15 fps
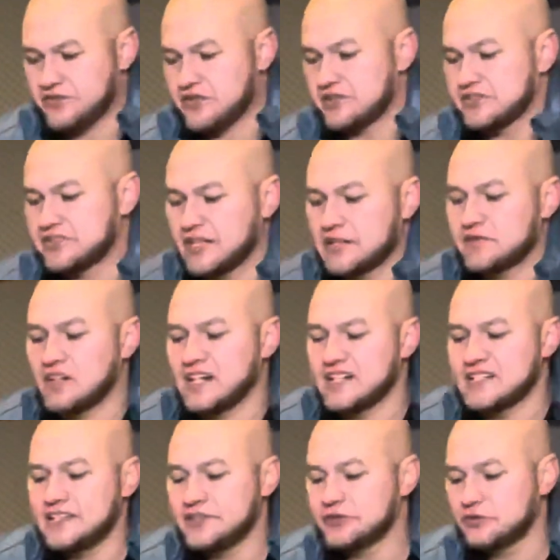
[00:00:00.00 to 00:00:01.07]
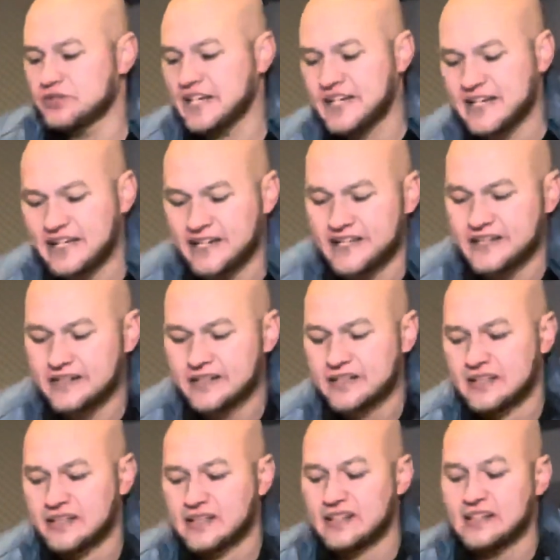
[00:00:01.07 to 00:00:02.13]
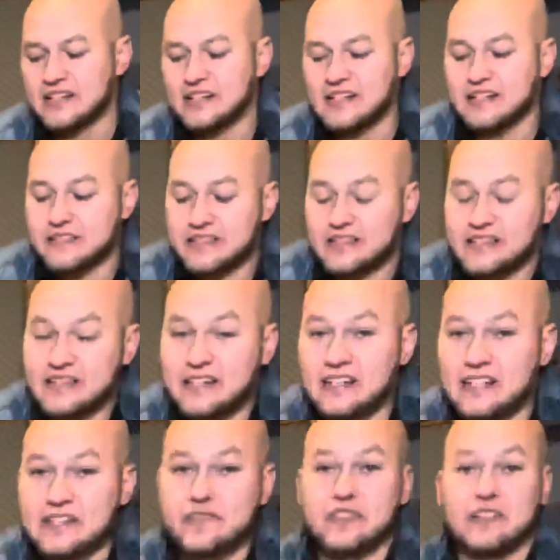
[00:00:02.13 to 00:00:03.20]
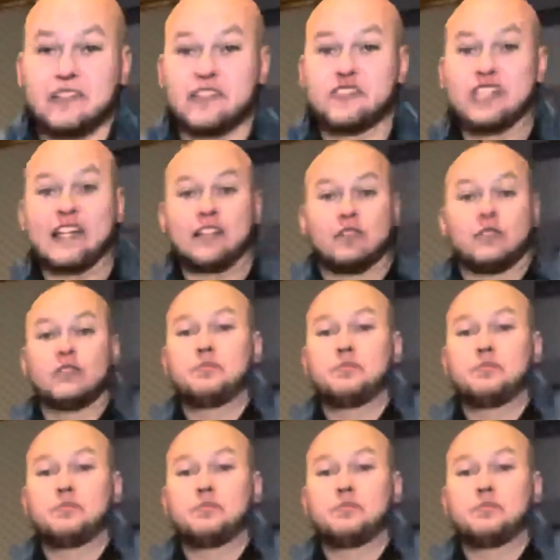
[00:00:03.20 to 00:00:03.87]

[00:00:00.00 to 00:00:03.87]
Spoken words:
So if I need to add another 11 channel